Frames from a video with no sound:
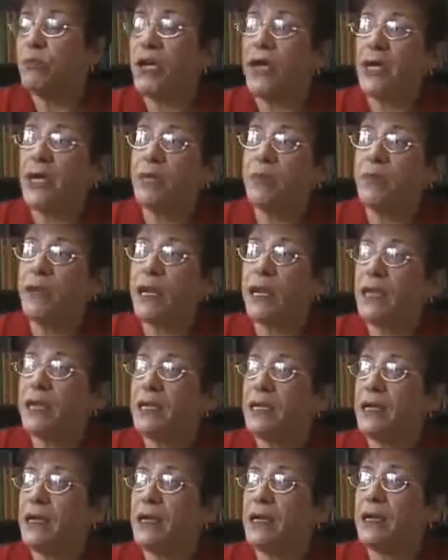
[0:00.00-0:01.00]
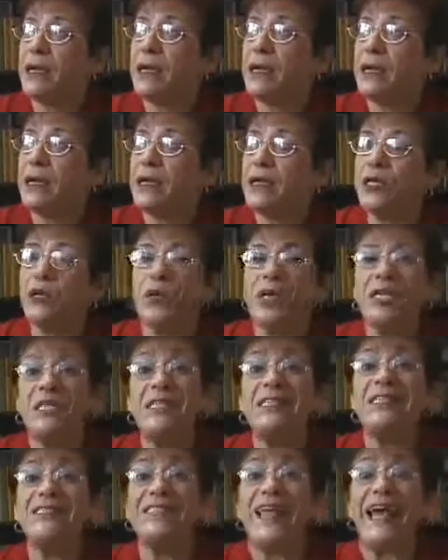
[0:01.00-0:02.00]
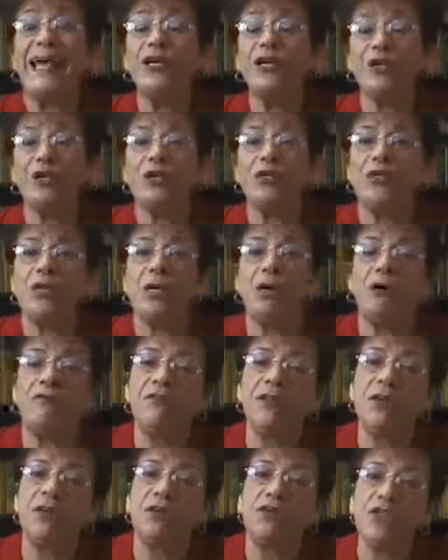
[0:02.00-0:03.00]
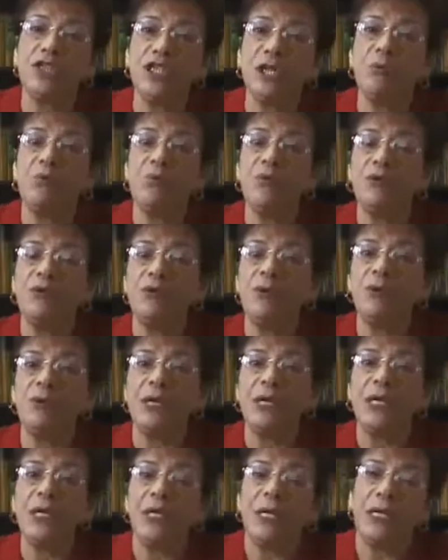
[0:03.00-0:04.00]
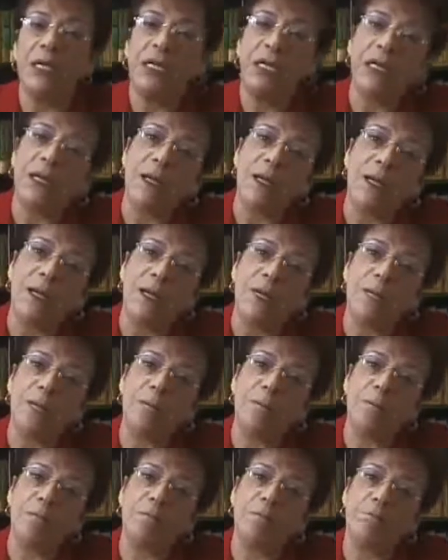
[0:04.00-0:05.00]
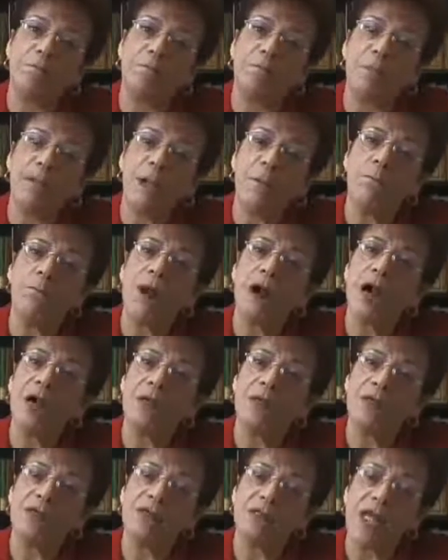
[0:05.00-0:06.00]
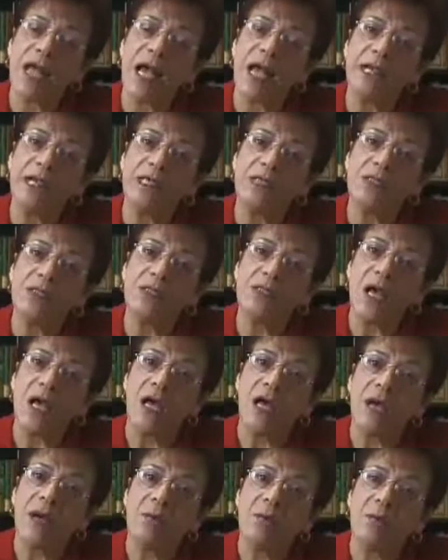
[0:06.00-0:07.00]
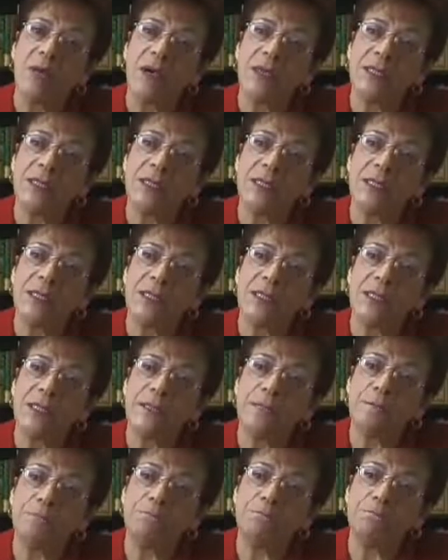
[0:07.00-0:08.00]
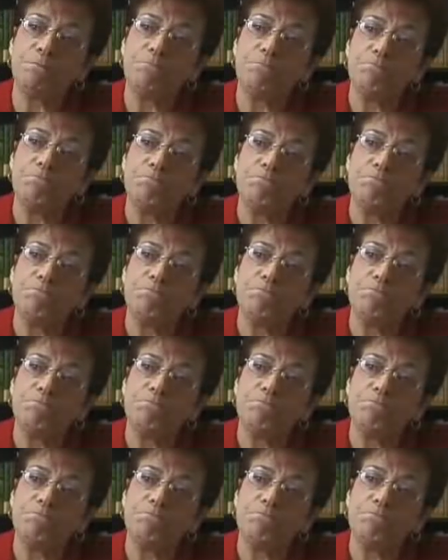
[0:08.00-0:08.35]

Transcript: by you know, in the standards of contemporary modern science. But I